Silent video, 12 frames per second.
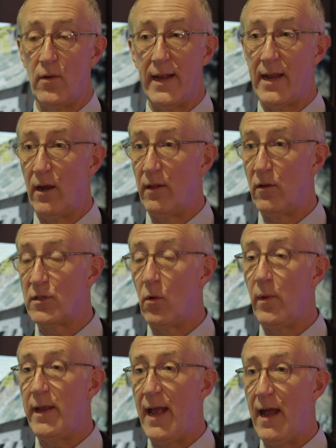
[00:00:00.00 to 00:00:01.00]
Great, Carolyn. So
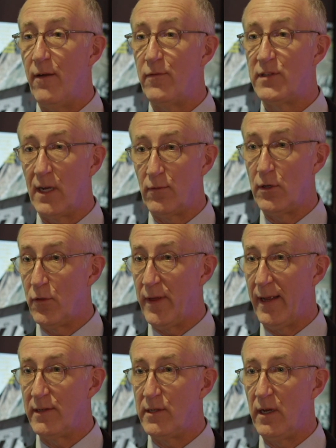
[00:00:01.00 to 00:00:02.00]
we have several new
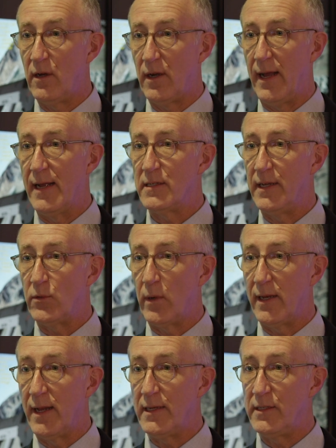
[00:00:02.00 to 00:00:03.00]
things here at ISE
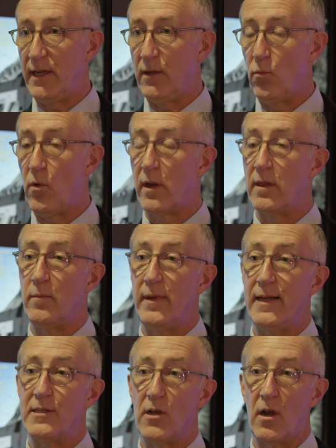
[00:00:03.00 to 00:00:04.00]
2019. One of them
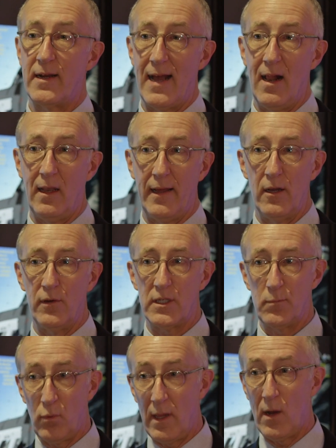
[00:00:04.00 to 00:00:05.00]
is our Galileo
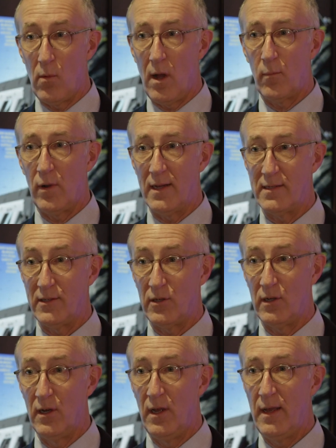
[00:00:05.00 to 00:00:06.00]
Display Processor,